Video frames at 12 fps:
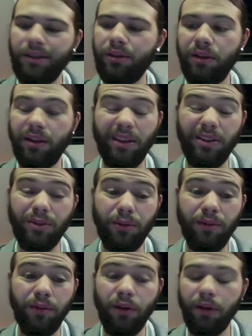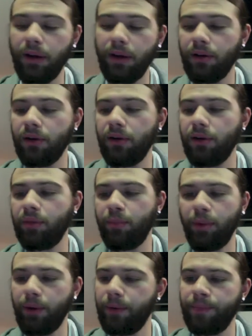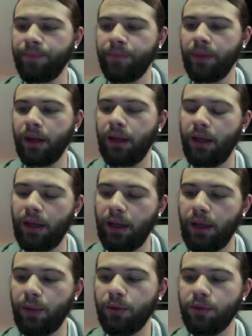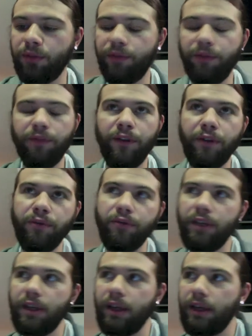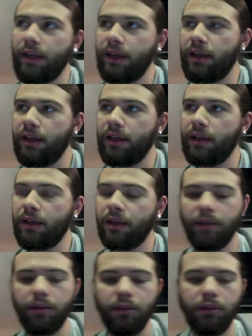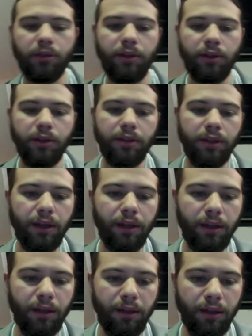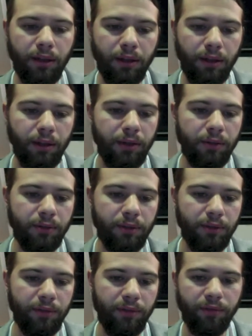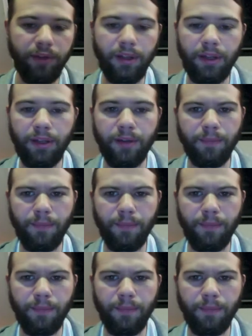I don't think it's 24 karat gold, but it was 15. Just hang on a sec. Was it 15?